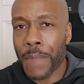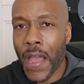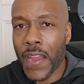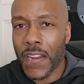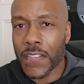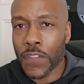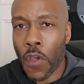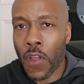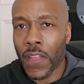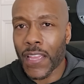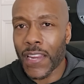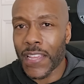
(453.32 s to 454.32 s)
Biden is
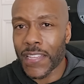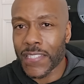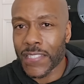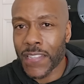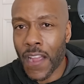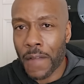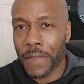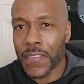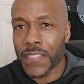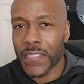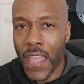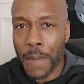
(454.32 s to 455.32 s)
calling it his
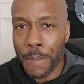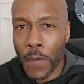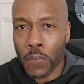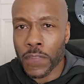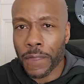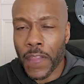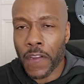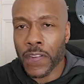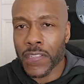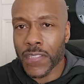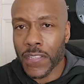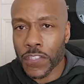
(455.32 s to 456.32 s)
toughest and most
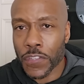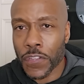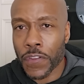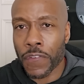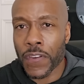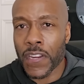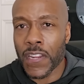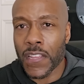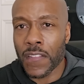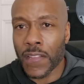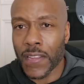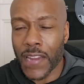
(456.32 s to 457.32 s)
fairest security
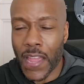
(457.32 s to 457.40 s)
deal in